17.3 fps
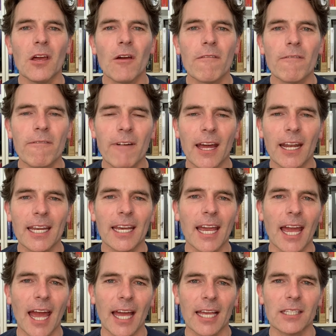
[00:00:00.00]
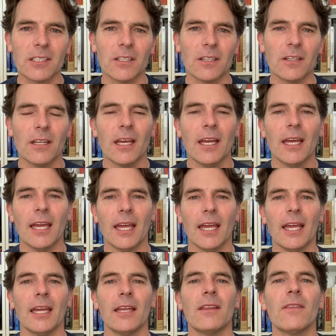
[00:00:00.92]
fatty acid
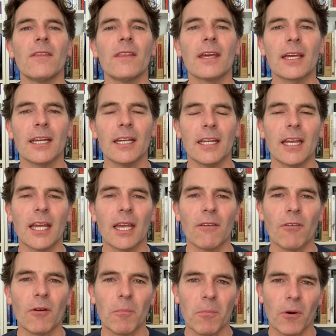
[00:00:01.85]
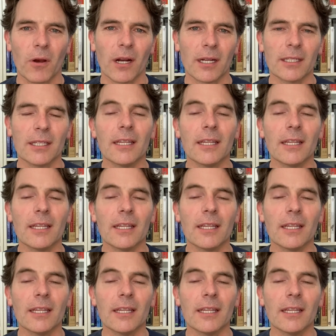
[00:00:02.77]
in the CanEVA product.